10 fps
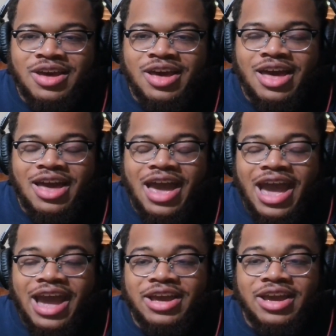I
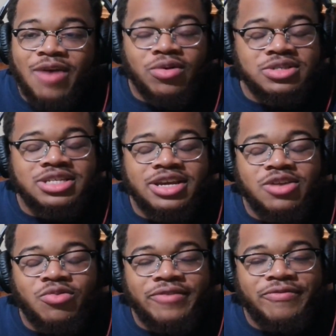will say the way
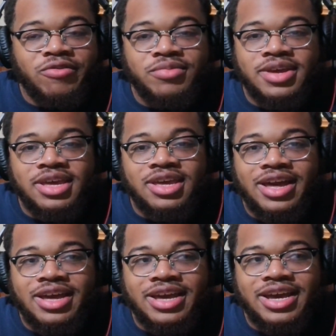Formula E, I
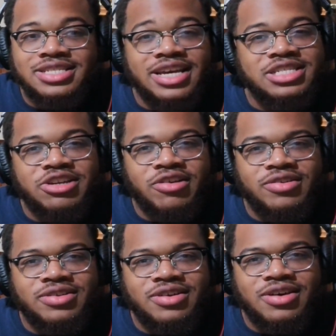guess, has their
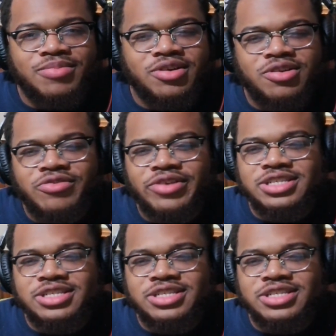Monaco race set